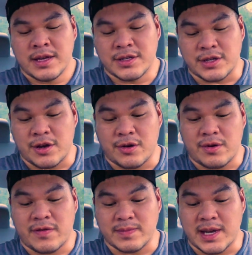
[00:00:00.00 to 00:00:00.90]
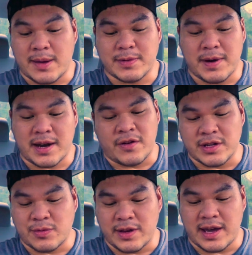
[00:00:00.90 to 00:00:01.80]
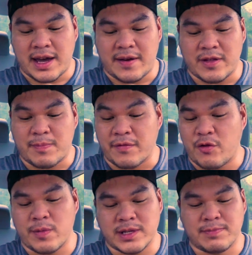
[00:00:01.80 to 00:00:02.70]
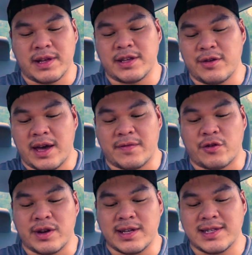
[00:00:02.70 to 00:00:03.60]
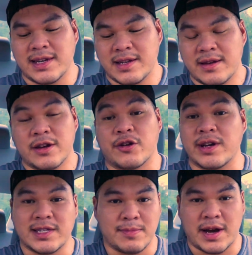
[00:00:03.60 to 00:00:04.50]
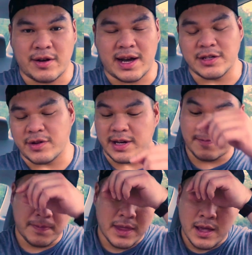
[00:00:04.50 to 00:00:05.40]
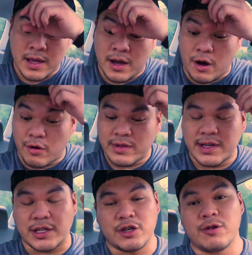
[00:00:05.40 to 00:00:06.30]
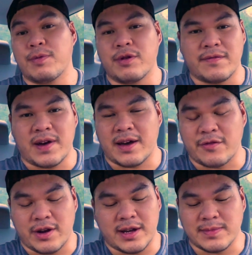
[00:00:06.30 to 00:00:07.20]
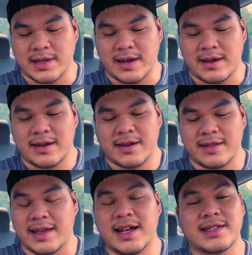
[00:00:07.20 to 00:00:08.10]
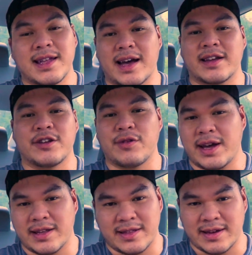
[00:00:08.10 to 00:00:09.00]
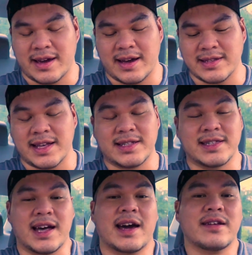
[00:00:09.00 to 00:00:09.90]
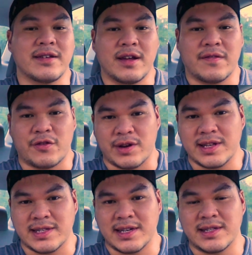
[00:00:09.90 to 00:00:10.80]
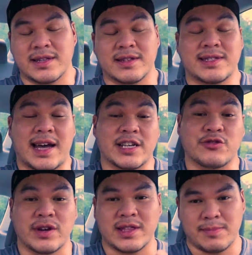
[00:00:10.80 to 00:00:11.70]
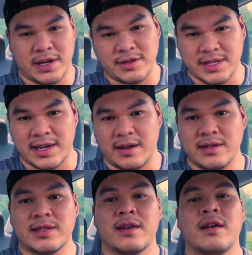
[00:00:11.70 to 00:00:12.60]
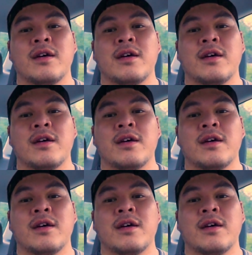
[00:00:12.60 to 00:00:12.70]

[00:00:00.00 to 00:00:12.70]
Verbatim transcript: So from top to bottom, first we have the performance blend. You have creatine monohydrate, only 2.5 grams. Like, that's not gonna do anything, guys. That's not enough creatine to saturate the muscle cells